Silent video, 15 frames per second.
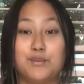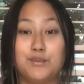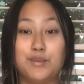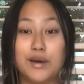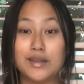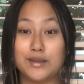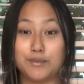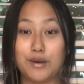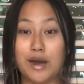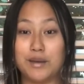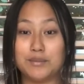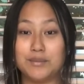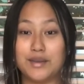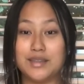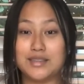But the
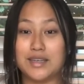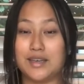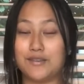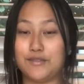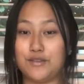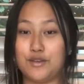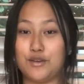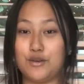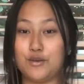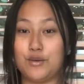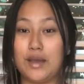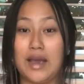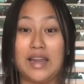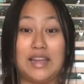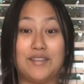problem is if you
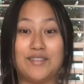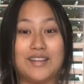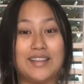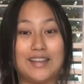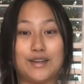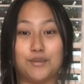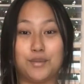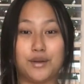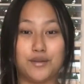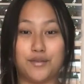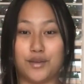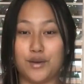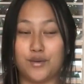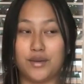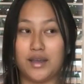get even a little bit
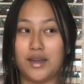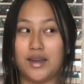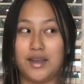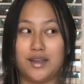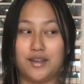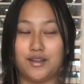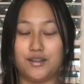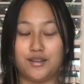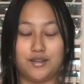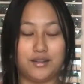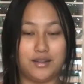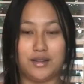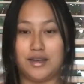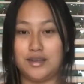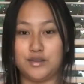of yolk in it,
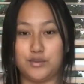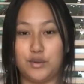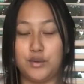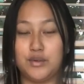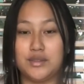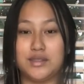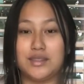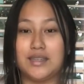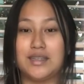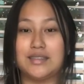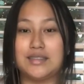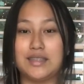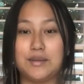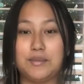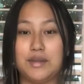it's ruined.
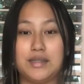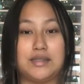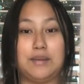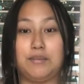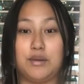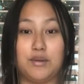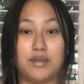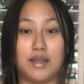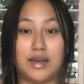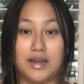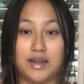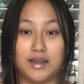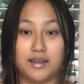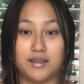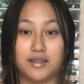It's going to be the same thing with
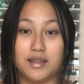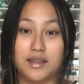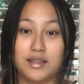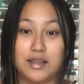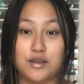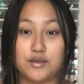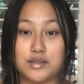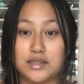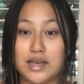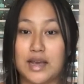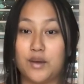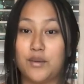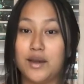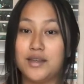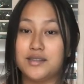anything that uses
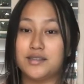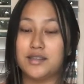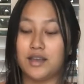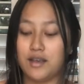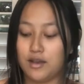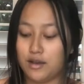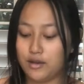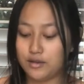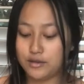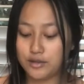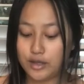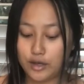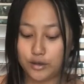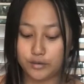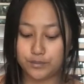egg whites.
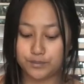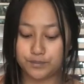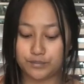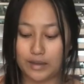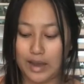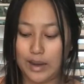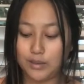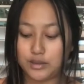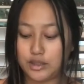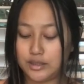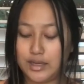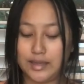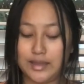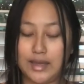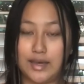So I would just
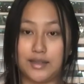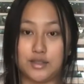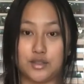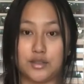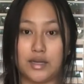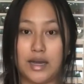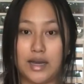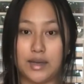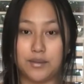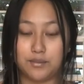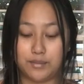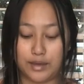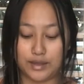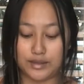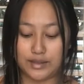take the extra time,
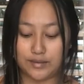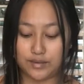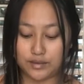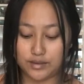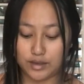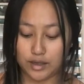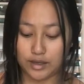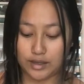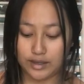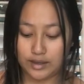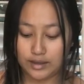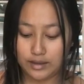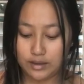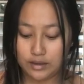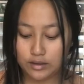better safe than sorry,
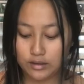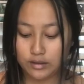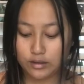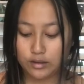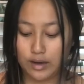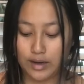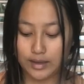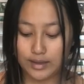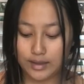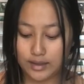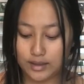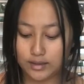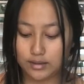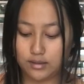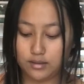crack it,
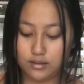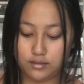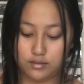and